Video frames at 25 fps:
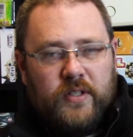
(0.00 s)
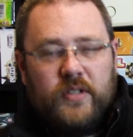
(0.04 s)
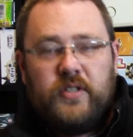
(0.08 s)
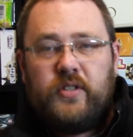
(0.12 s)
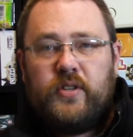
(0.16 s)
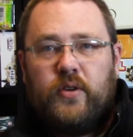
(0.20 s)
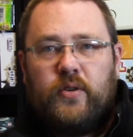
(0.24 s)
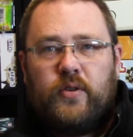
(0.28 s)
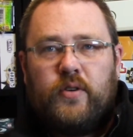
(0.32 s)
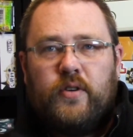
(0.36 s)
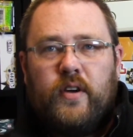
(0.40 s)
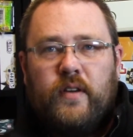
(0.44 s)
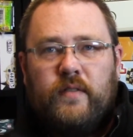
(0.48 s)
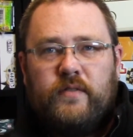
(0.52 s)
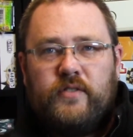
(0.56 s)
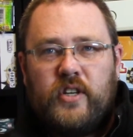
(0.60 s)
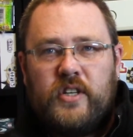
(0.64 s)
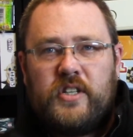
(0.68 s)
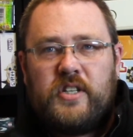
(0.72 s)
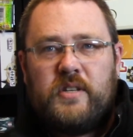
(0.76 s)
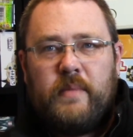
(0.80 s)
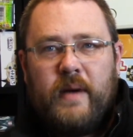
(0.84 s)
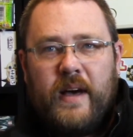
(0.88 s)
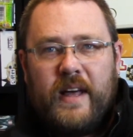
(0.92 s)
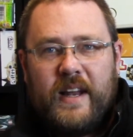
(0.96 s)
children of
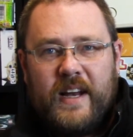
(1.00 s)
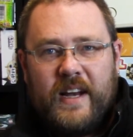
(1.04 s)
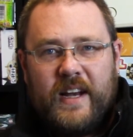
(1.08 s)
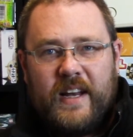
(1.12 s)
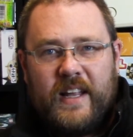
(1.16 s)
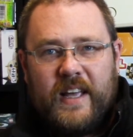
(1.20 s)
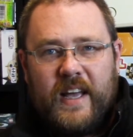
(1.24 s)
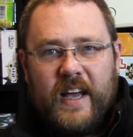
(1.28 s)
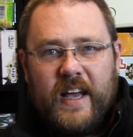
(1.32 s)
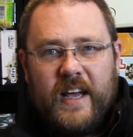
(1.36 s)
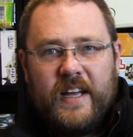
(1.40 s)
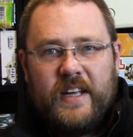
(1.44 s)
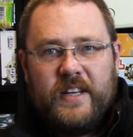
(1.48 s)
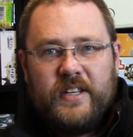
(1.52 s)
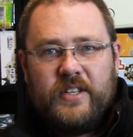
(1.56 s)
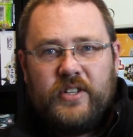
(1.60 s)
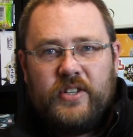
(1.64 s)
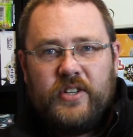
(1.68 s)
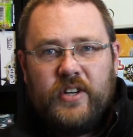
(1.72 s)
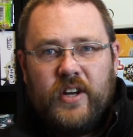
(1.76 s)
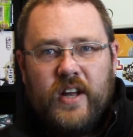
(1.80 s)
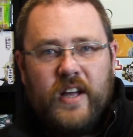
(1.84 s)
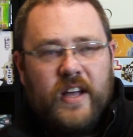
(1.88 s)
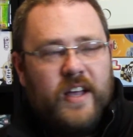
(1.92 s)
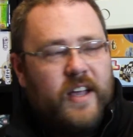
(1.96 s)
just about any
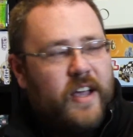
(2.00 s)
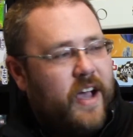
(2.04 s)
age.